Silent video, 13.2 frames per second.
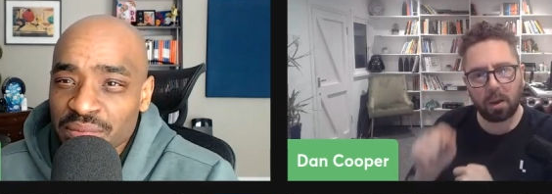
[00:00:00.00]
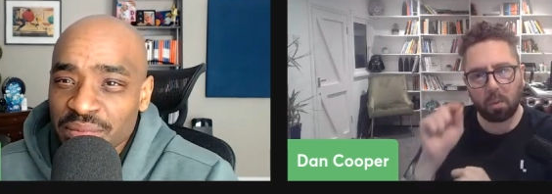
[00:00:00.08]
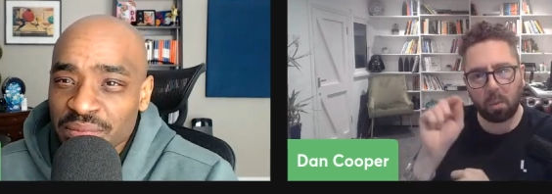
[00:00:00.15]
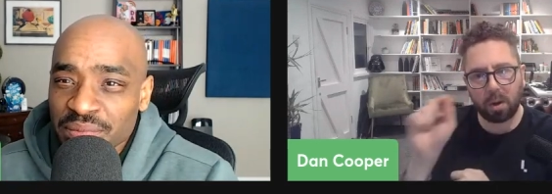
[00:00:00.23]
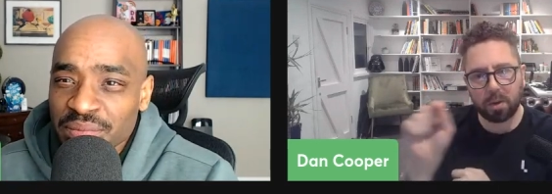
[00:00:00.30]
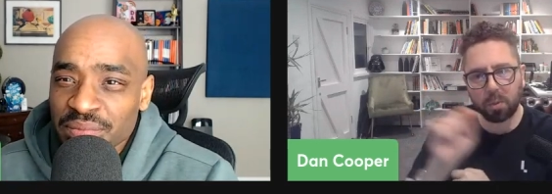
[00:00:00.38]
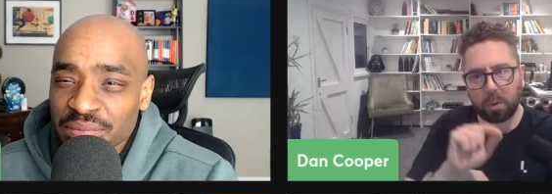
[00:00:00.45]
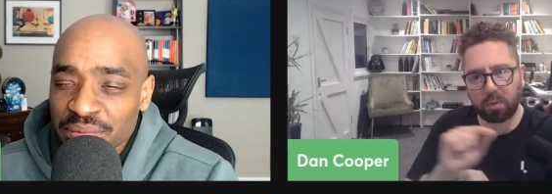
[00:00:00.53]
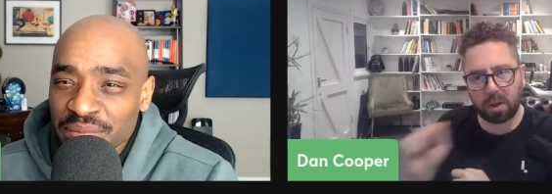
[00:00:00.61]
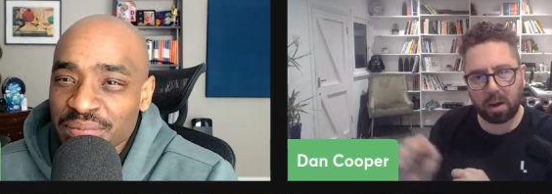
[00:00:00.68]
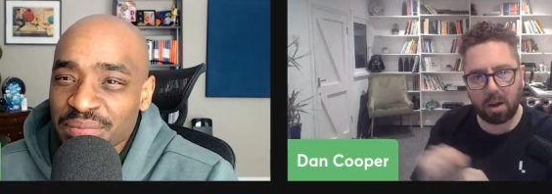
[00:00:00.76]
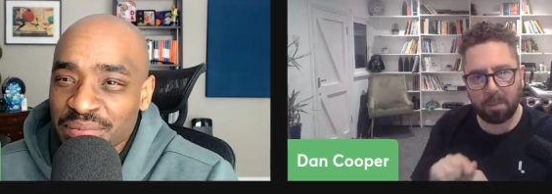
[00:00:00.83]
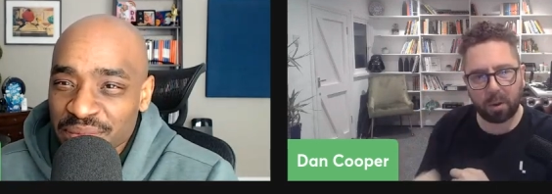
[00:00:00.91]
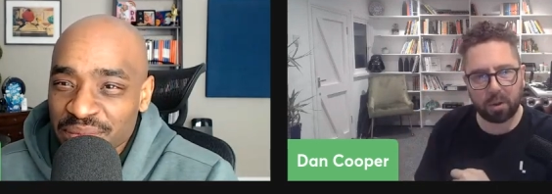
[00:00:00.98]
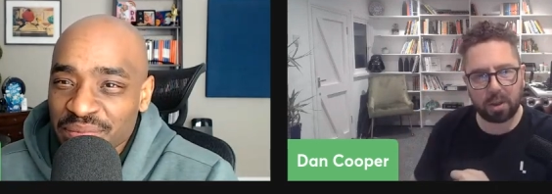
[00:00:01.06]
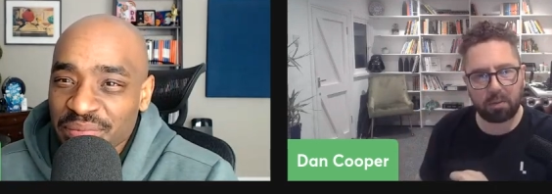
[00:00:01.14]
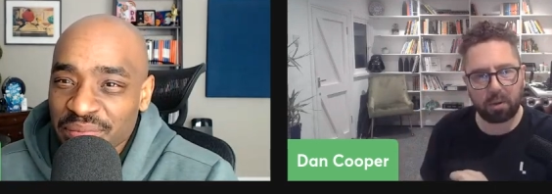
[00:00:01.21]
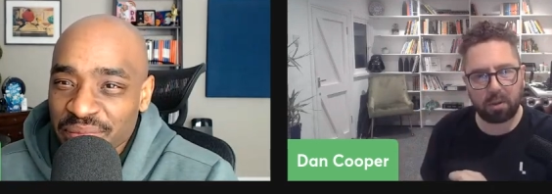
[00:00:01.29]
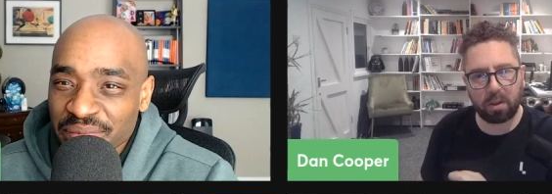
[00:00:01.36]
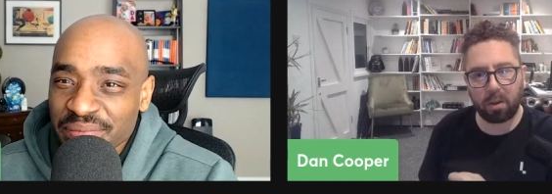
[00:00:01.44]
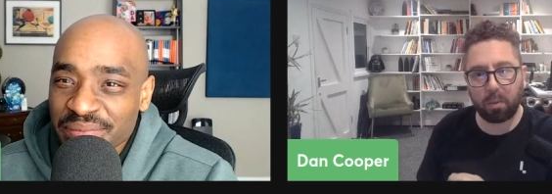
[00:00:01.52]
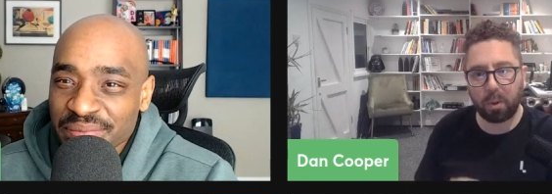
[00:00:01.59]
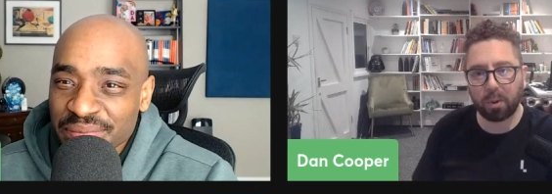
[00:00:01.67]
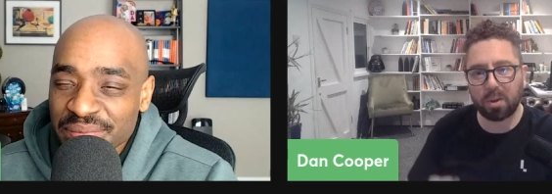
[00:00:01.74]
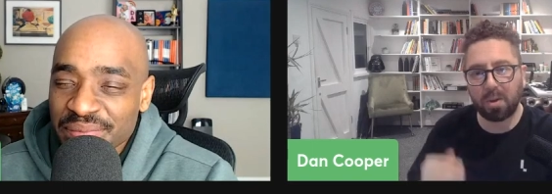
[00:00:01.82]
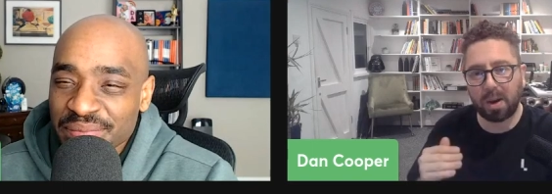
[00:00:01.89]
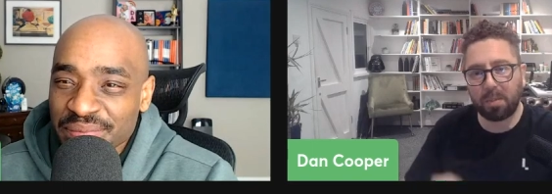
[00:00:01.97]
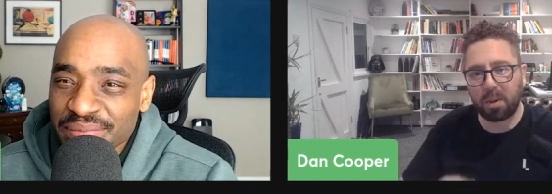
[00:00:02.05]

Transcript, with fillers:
Speaker 1: Once we've time boxed everything, we also know how